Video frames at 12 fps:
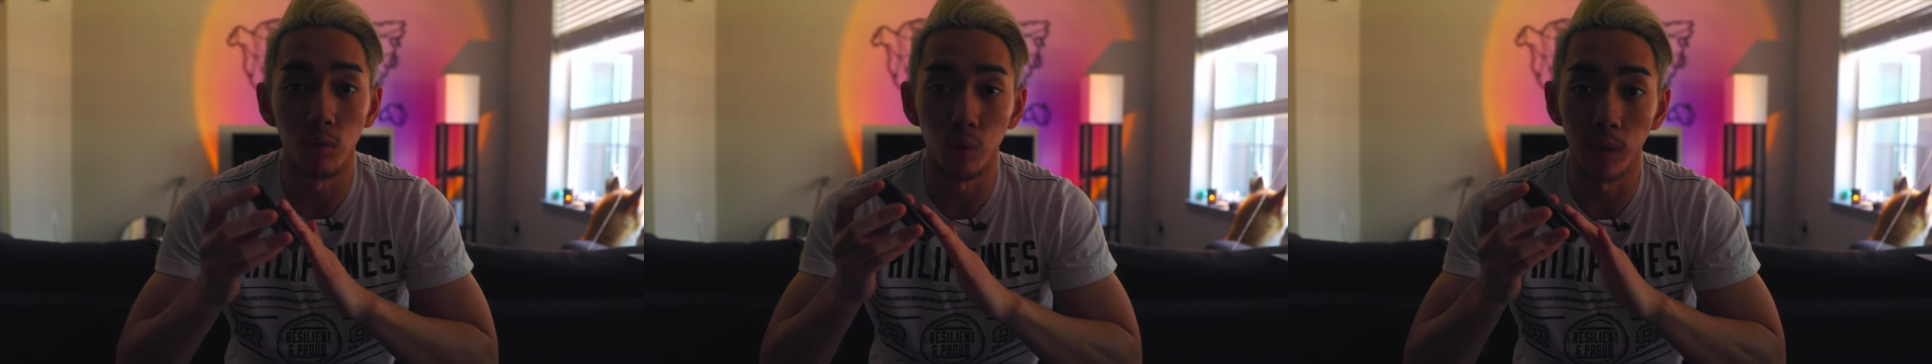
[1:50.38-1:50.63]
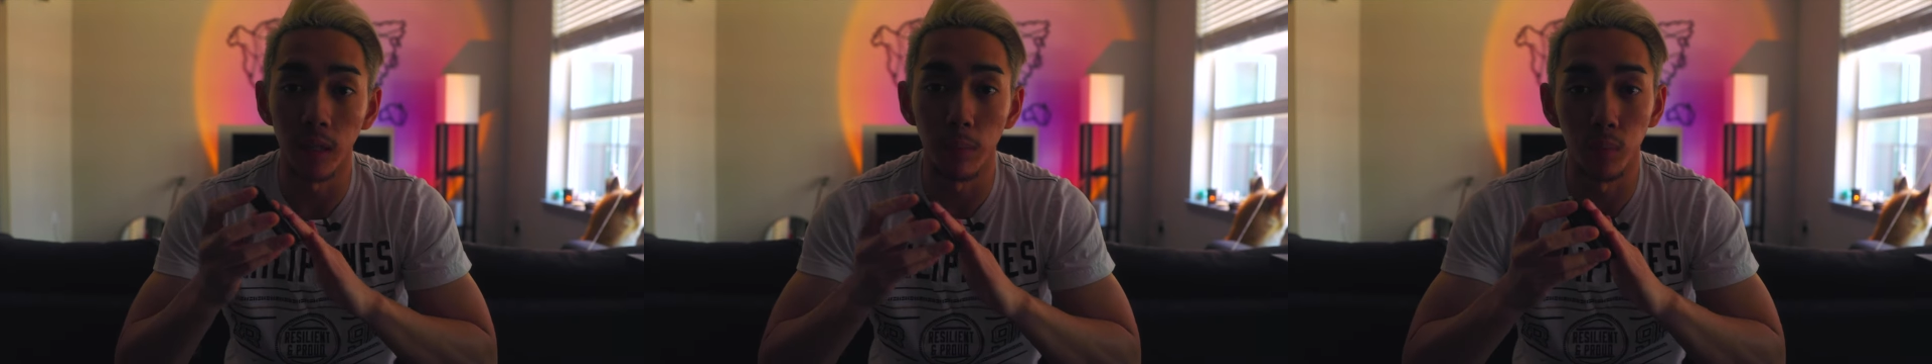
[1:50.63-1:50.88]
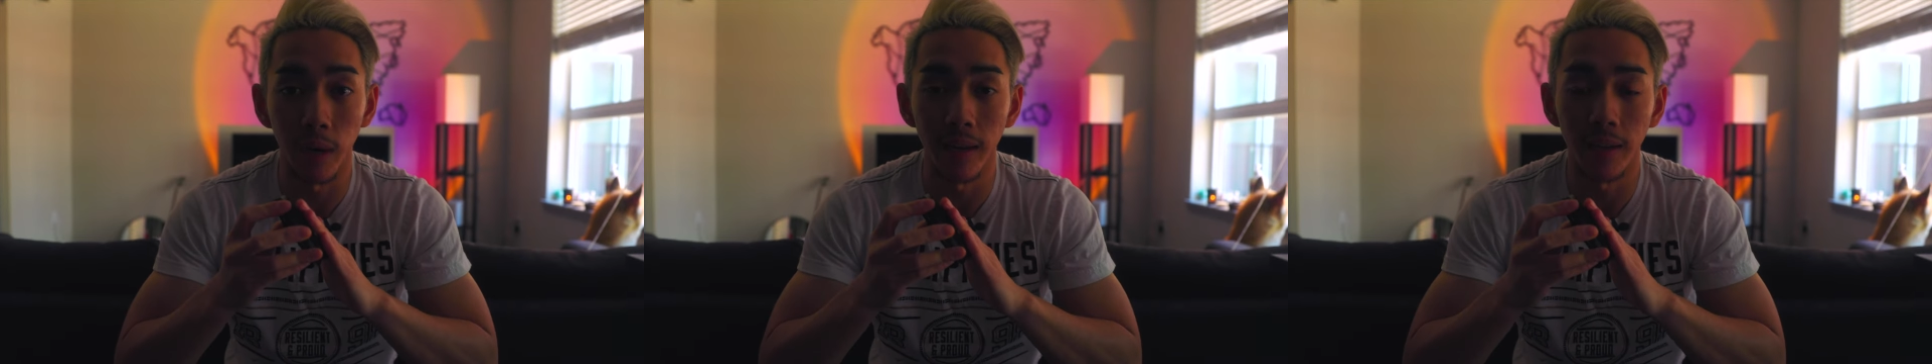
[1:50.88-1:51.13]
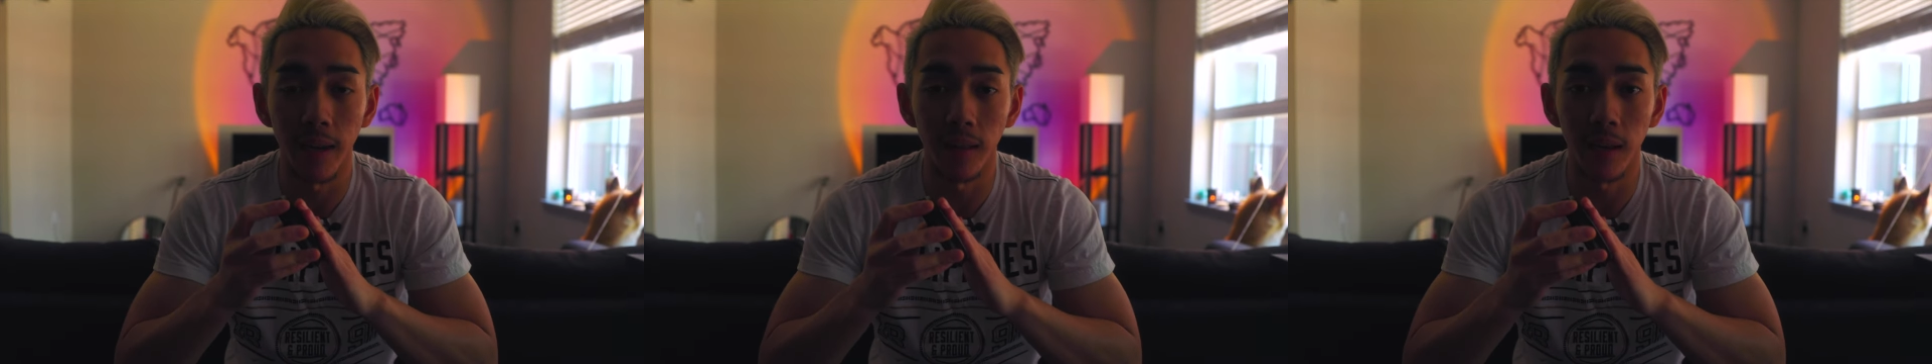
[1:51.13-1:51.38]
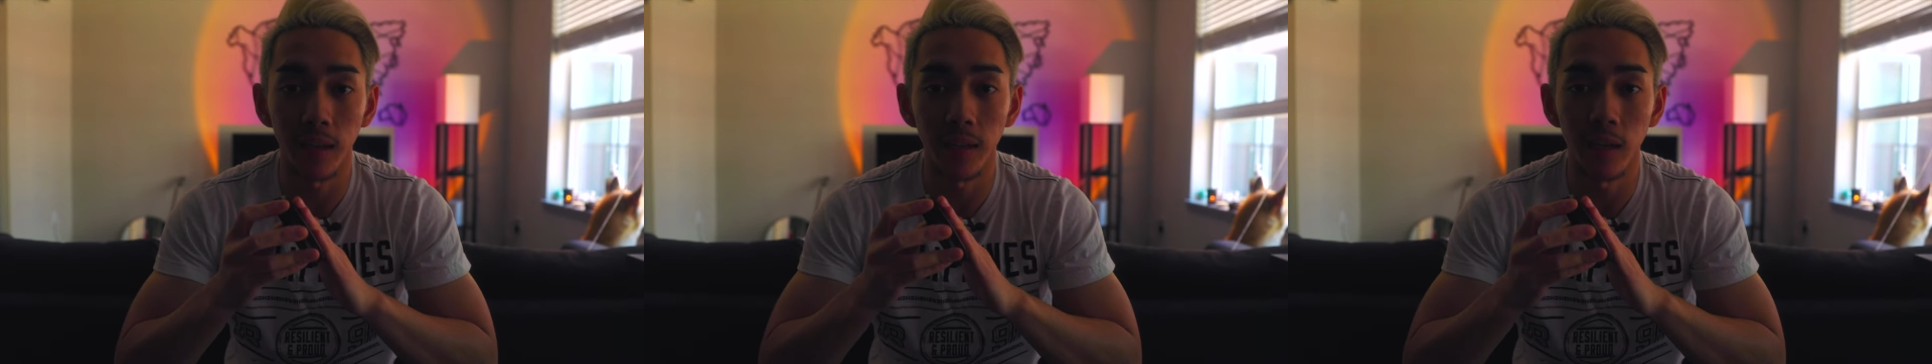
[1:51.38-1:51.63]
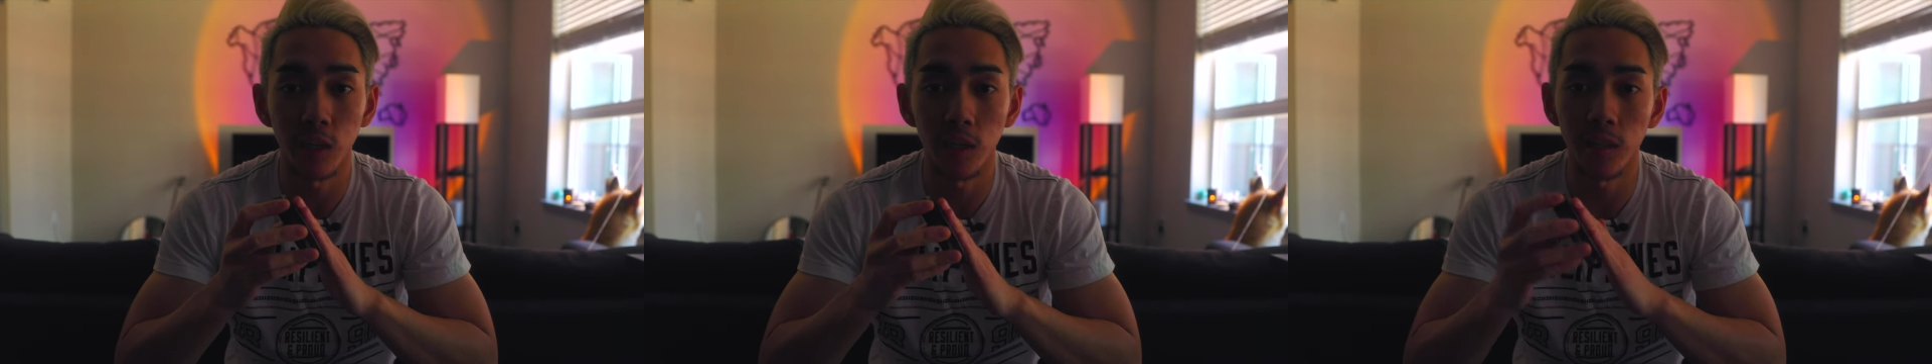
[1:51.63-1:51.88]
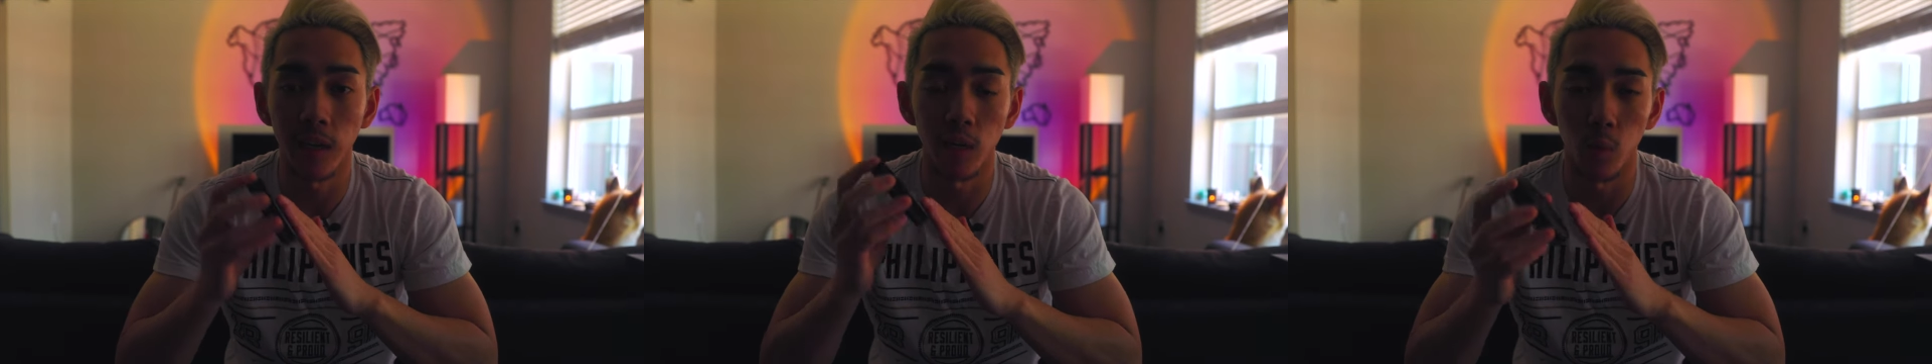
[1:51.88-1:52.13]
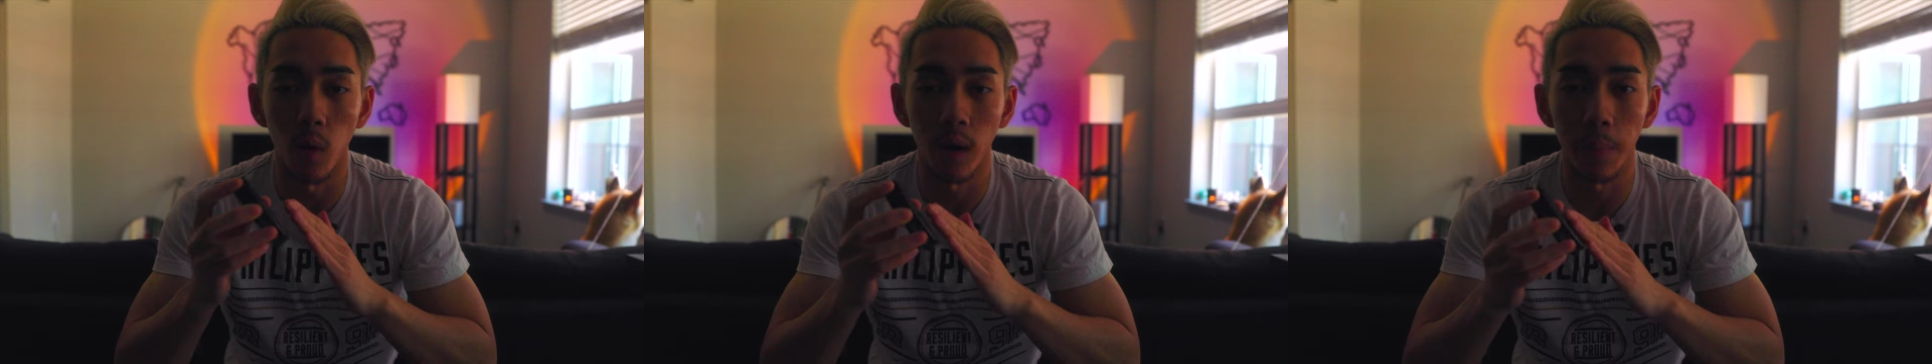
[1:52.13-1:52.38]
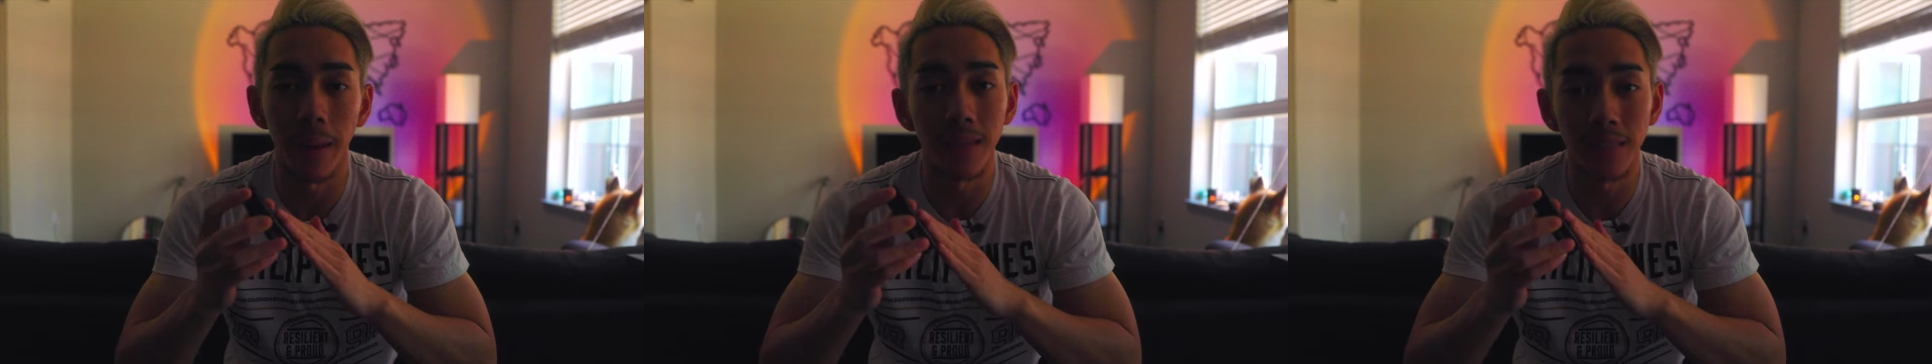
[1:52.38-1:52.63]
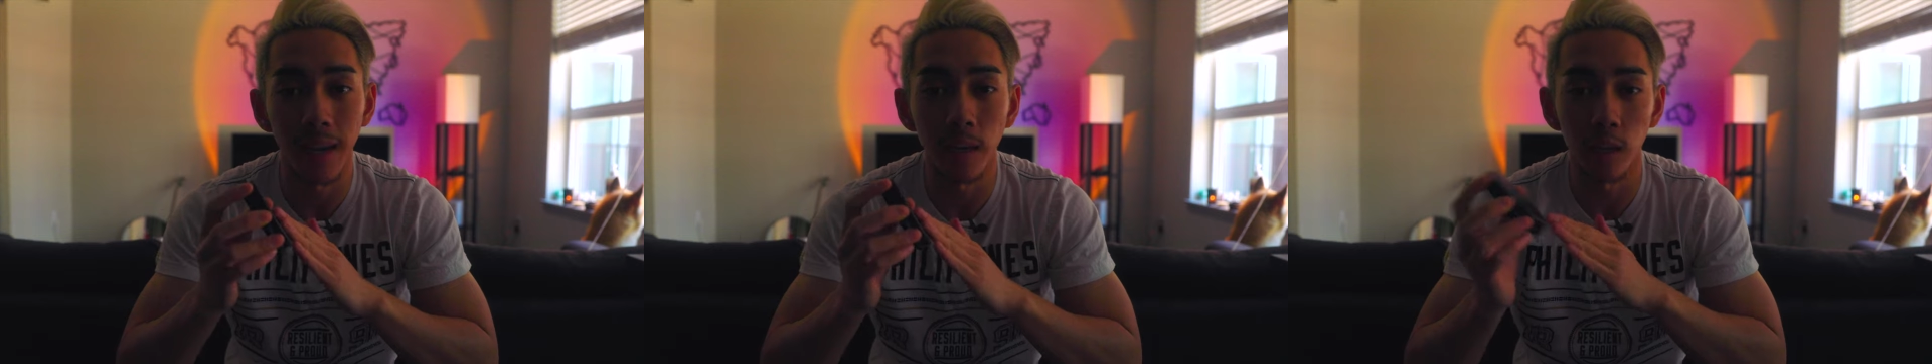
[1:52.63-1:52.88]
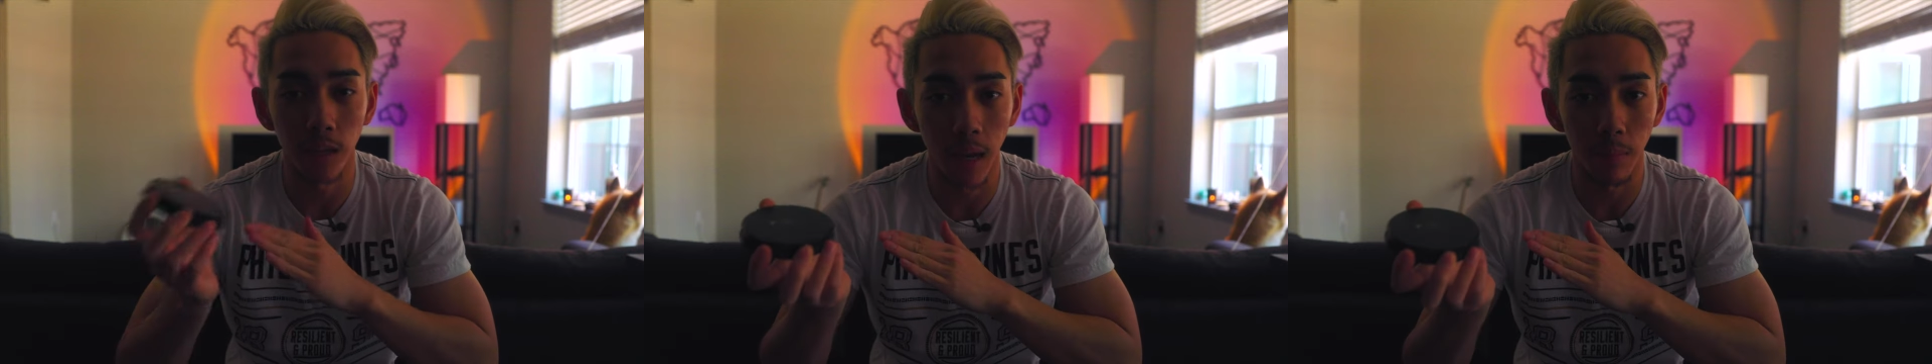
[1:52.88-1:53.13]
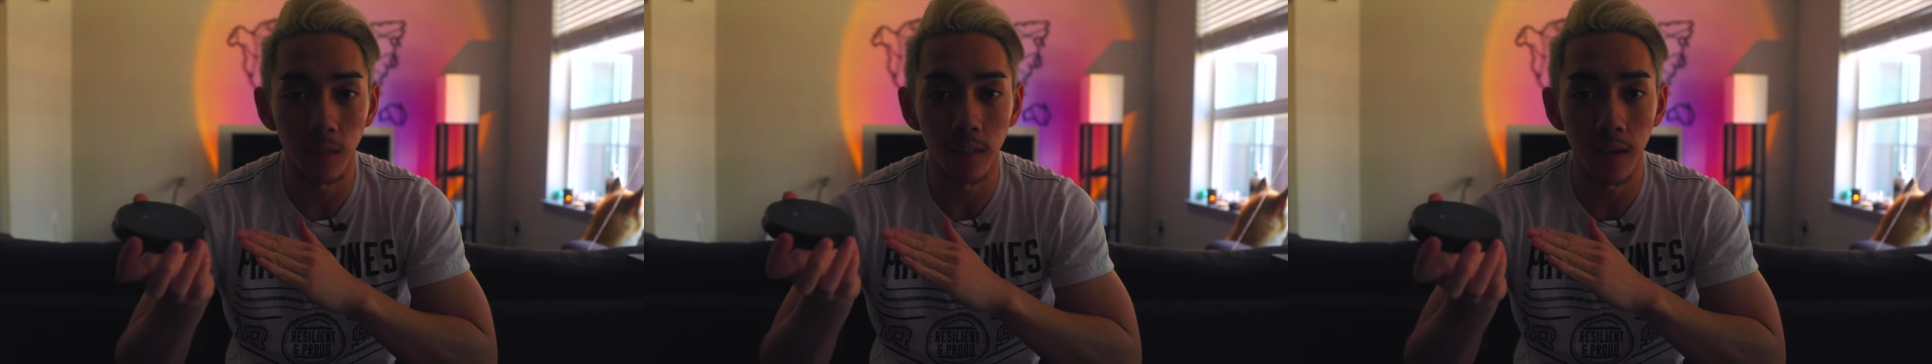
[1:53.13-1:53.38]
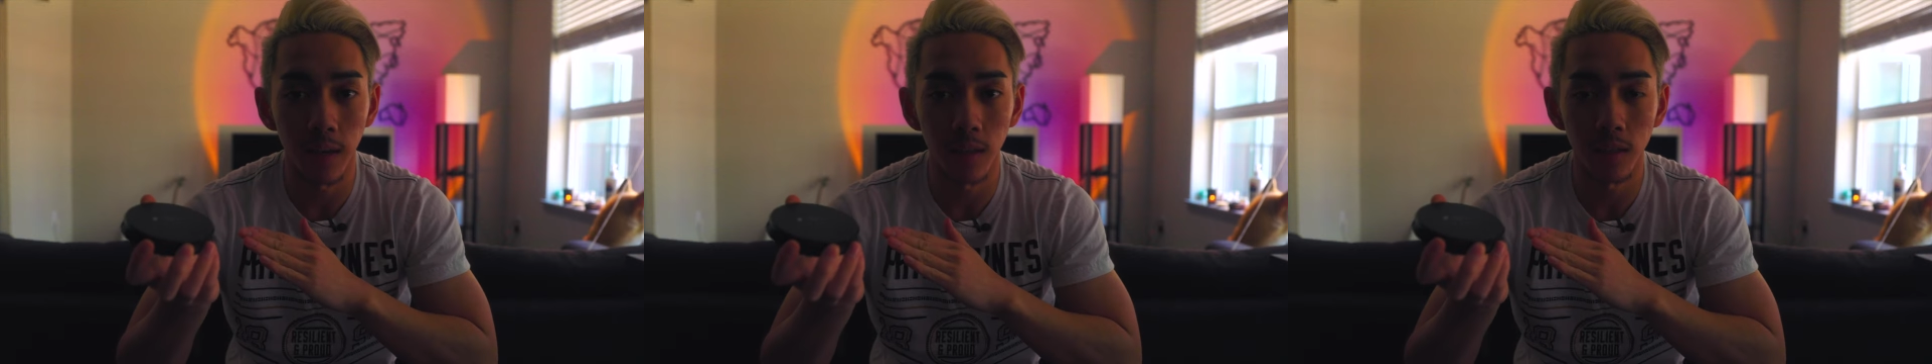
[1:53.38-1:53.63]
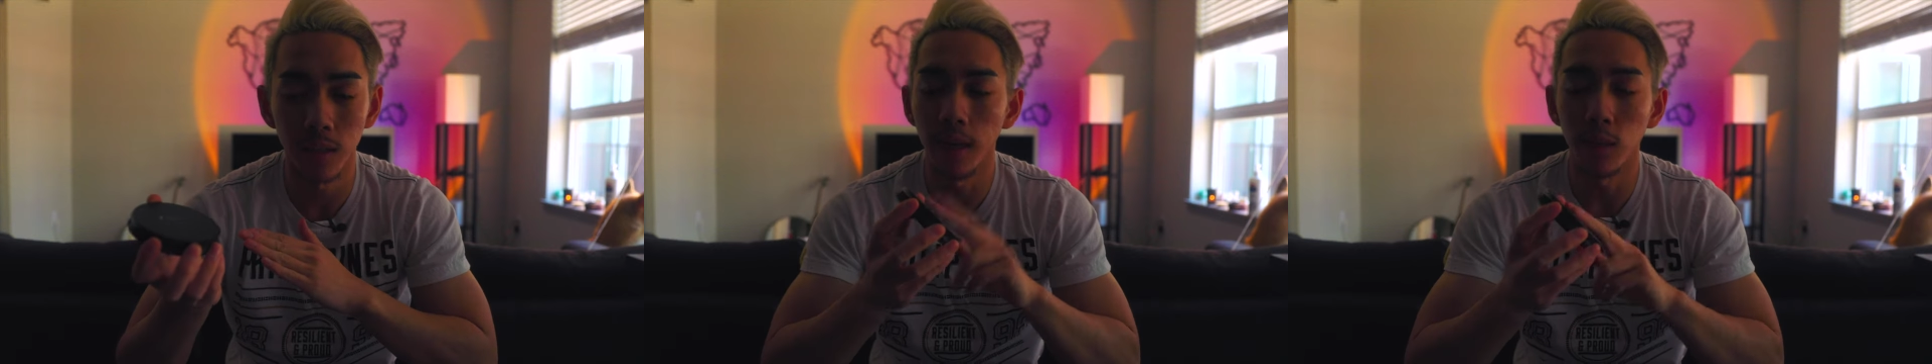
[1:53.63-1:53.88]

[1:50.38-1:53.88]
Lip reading: really bright daylight conditions and you want to maintain your camera settings.